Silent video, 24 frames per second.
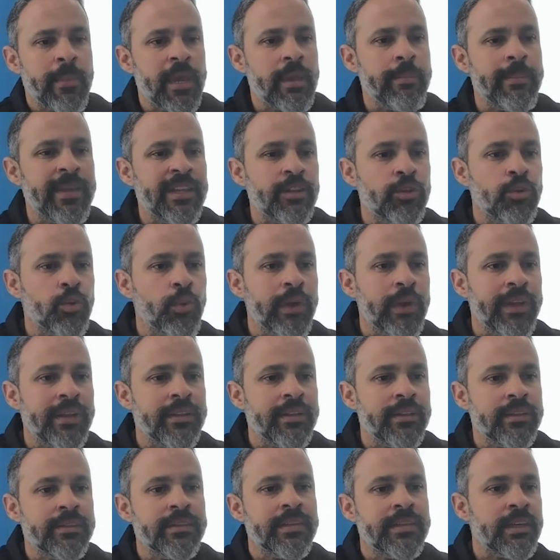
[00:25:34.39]
maybe
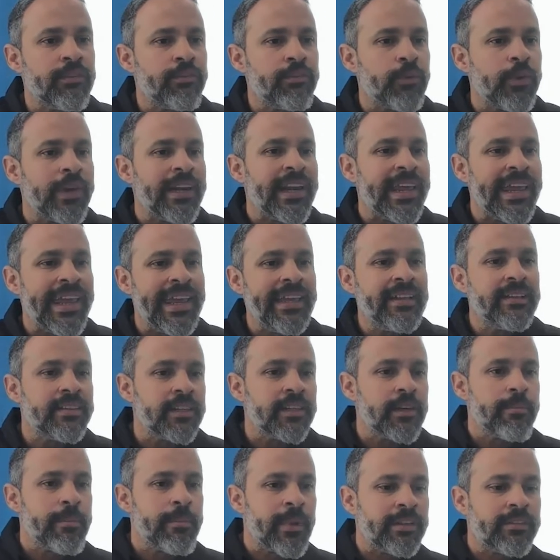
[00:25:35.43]
doing different heat
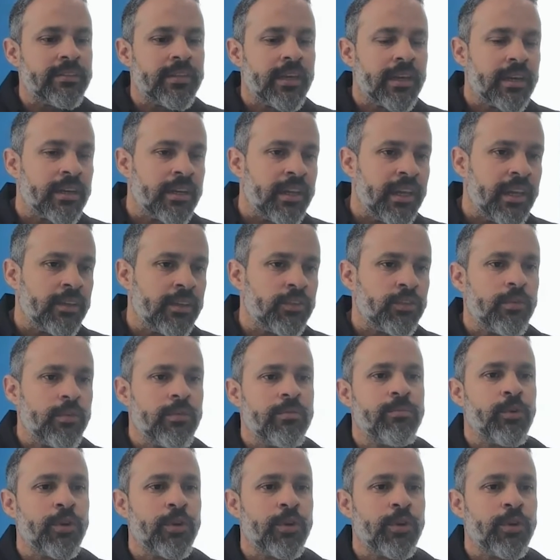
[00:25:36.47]
treatment techniques.